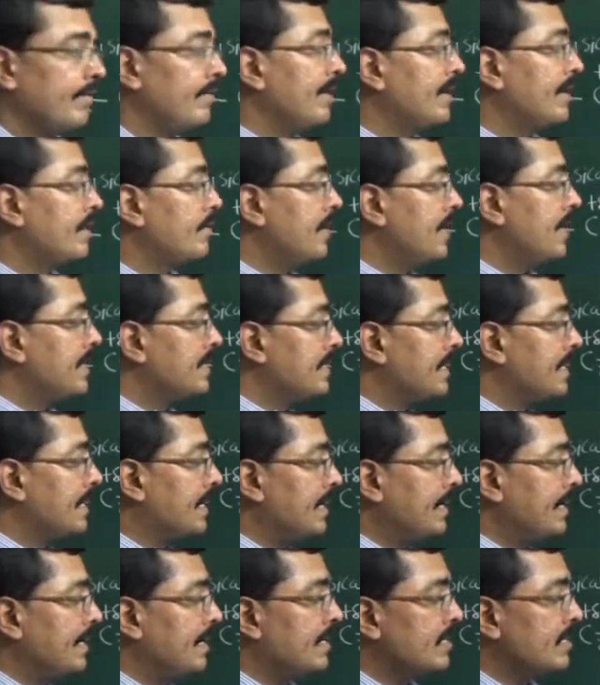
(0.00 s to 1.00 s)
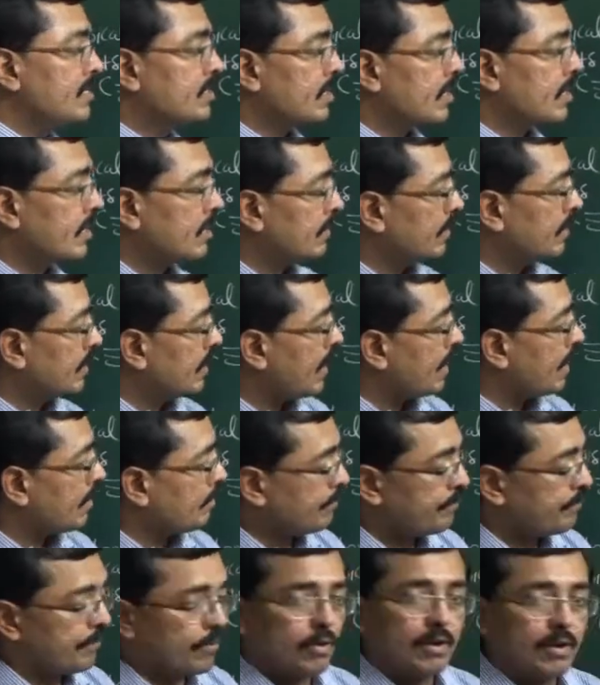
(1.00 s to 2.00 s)
weak basic in nature, they
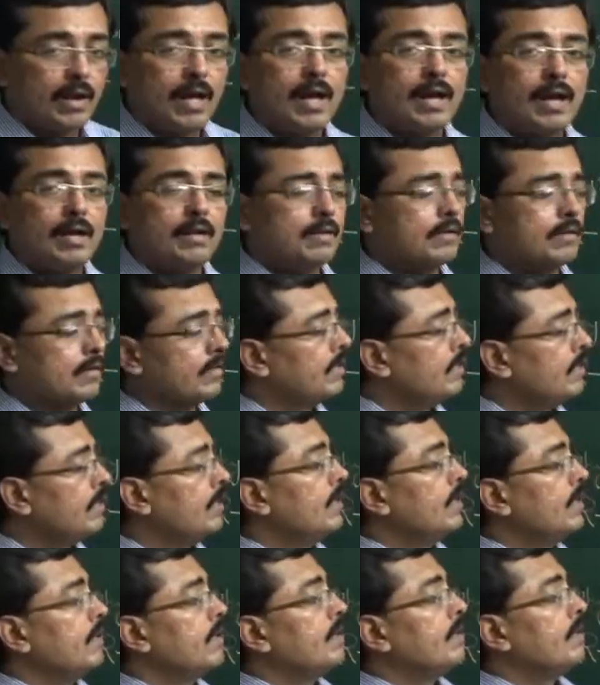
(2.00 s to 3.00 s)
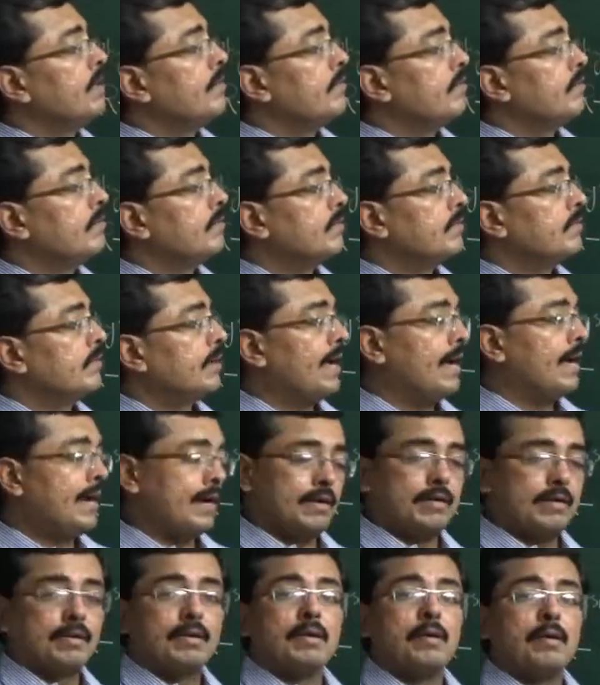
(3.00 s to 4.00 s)
are polar,
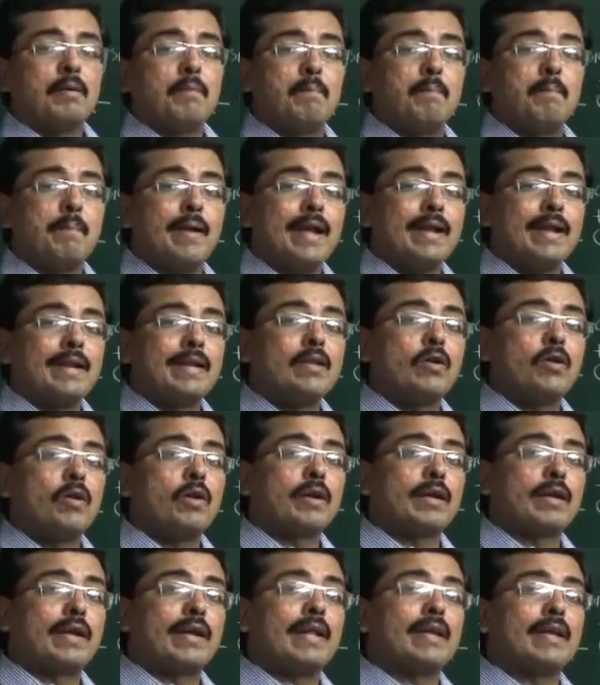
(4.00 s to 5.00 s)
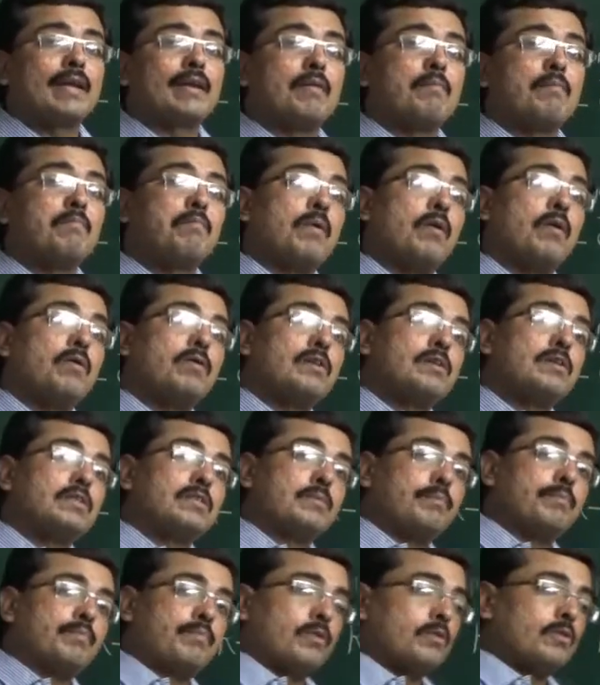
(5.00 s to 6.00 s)
and many organic compound
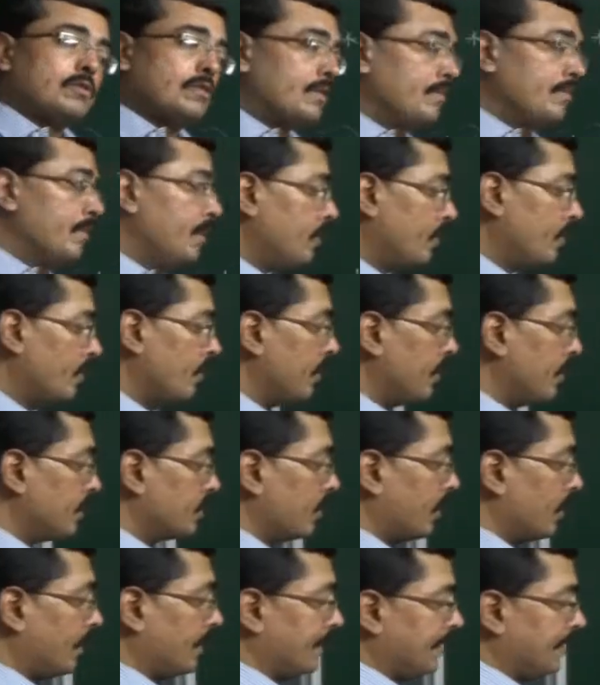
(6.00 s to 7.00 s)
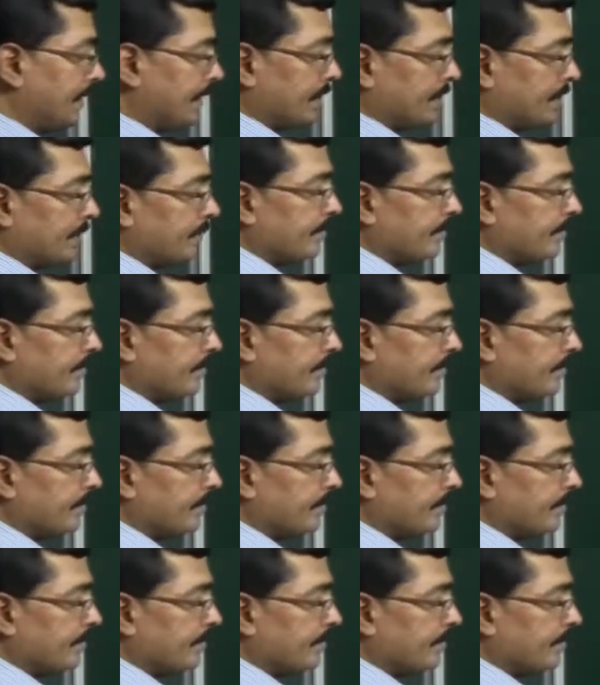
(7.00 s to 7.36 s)
is possible to dissolve in it,